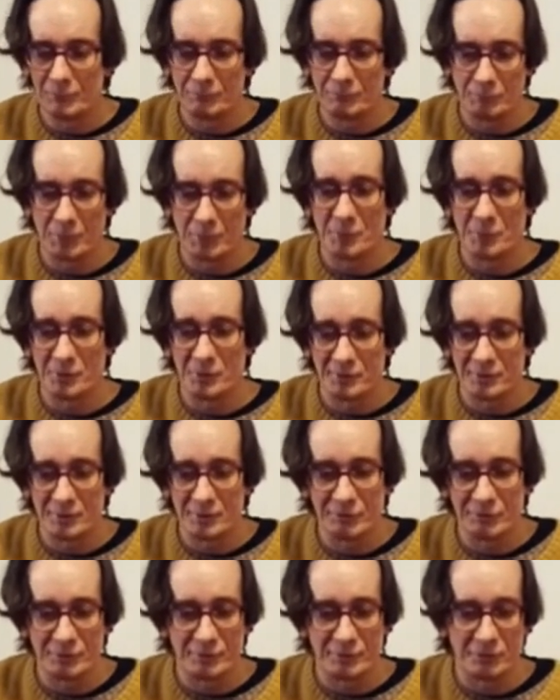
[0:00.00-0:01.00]
by
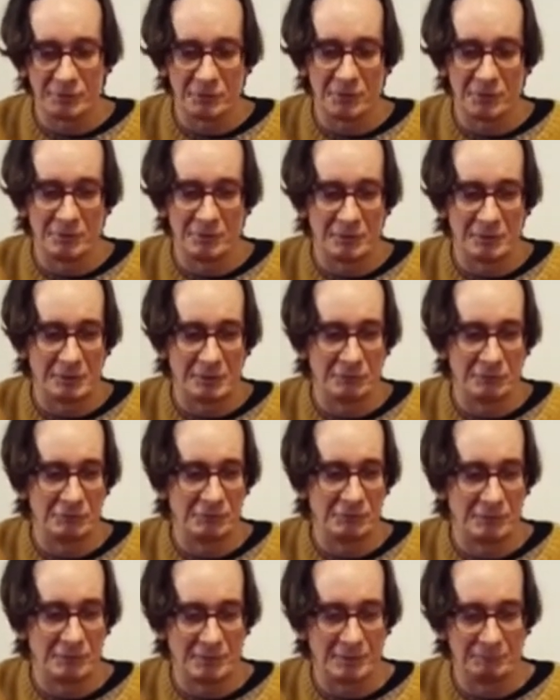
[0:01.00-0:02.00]
myself I studied a lot
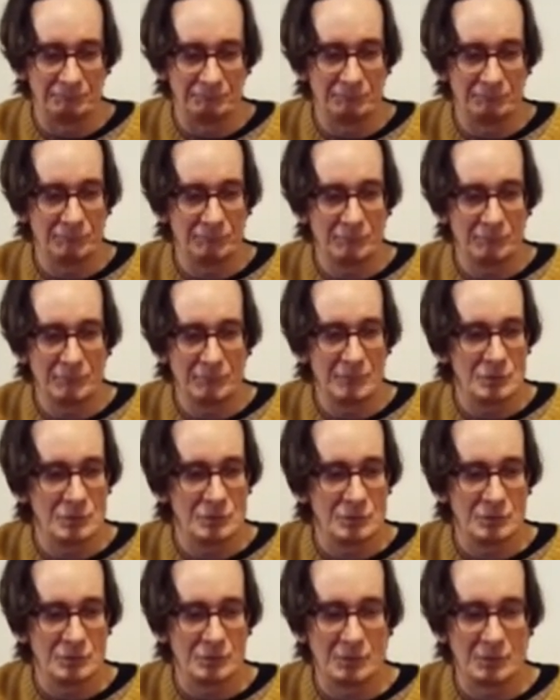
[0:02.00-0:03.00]
of
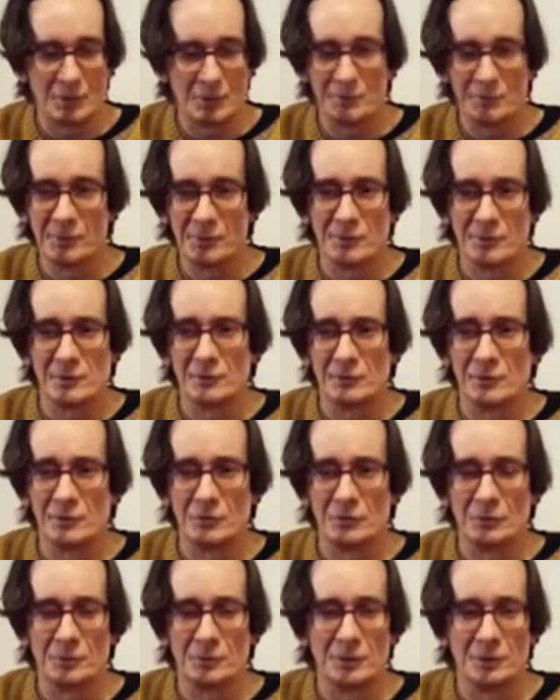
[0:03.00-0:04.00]
the compositions of
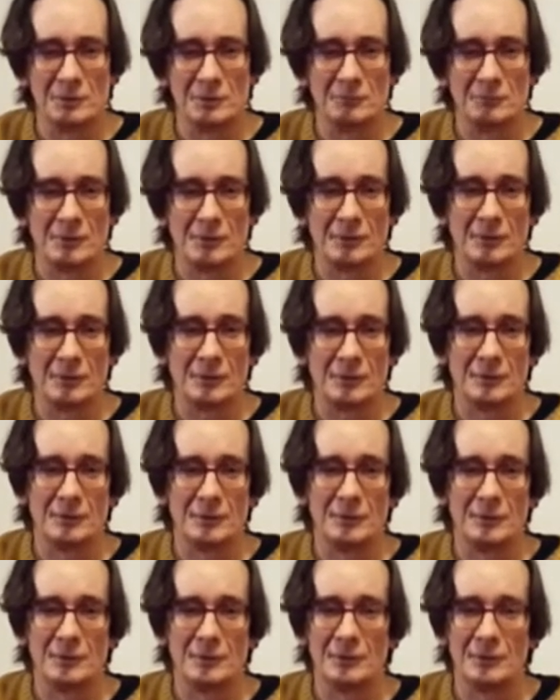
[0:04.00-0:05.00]
Jobim
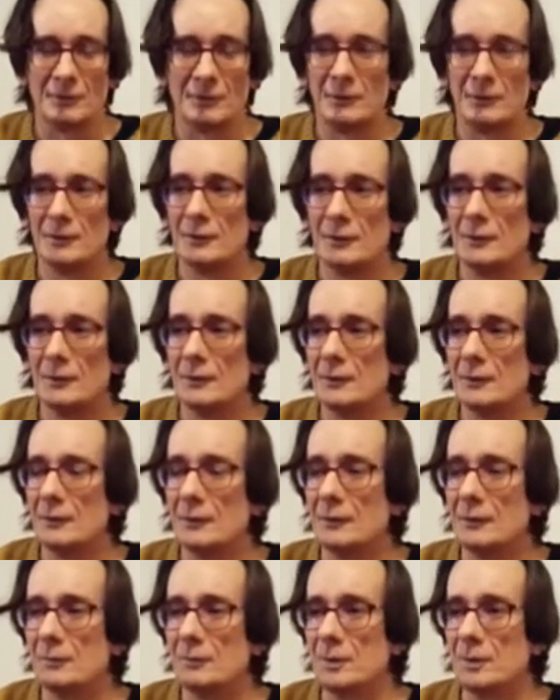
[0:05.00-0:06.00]
and
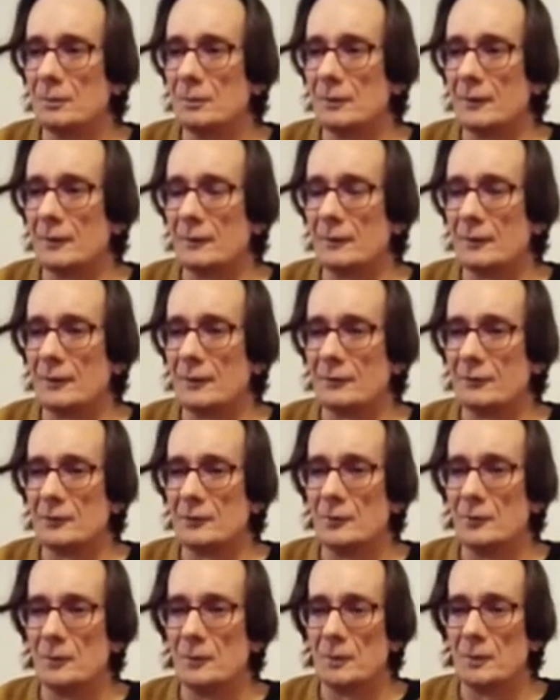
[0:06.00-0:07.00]
people like that,
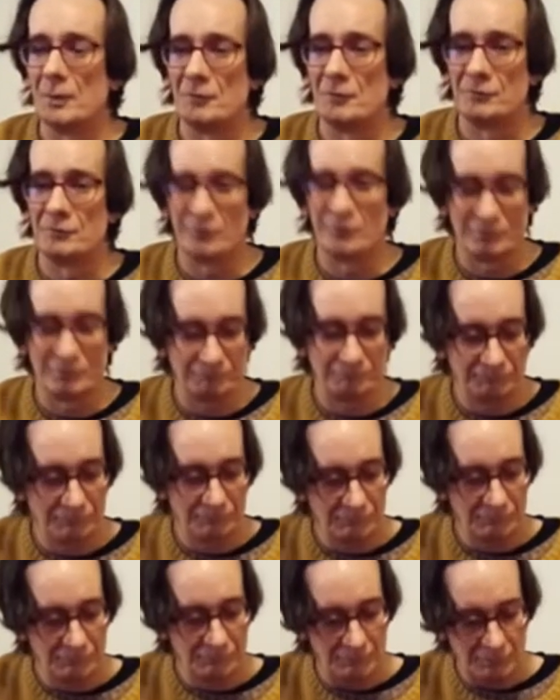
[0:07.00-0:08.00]
and Louis Bonfa
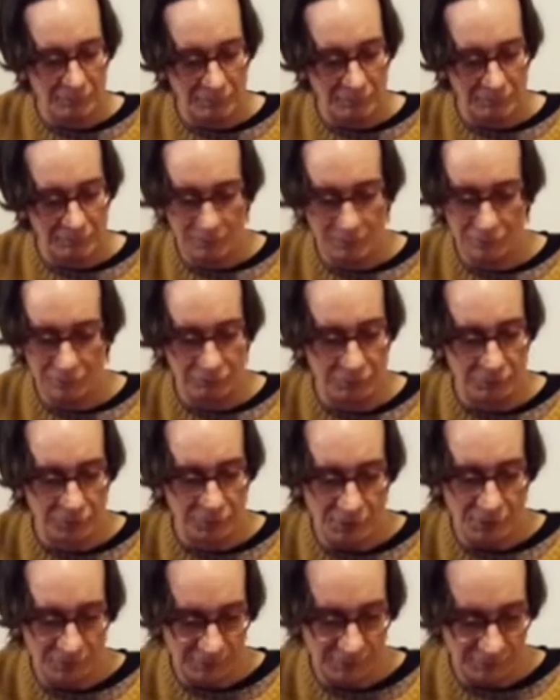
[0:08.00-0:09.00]
a good few
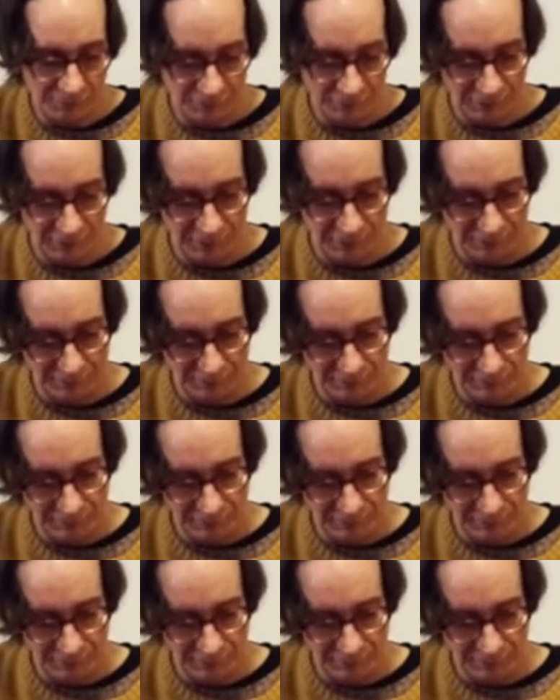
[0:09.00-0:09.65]
years ago, and